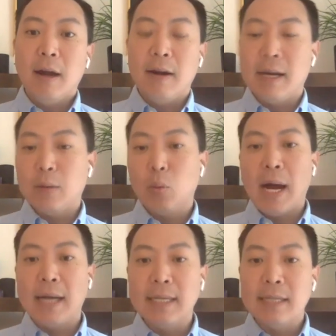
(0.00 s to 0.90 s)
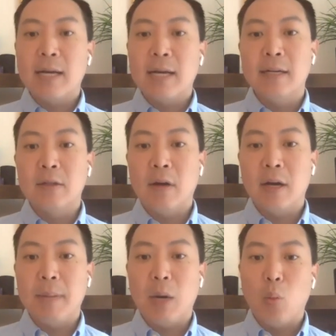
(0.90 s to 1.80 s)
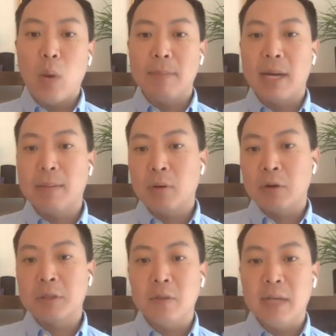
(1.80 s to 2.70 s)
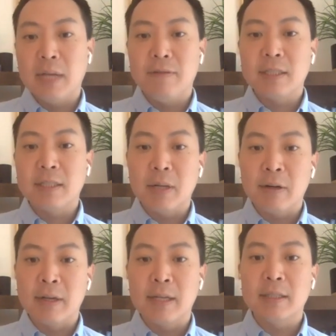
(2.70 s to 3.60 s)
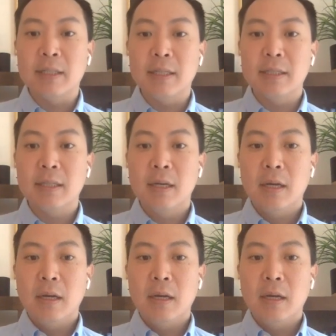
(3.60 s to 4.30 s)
all right, well, I need to kind of talk about why my personal life experiences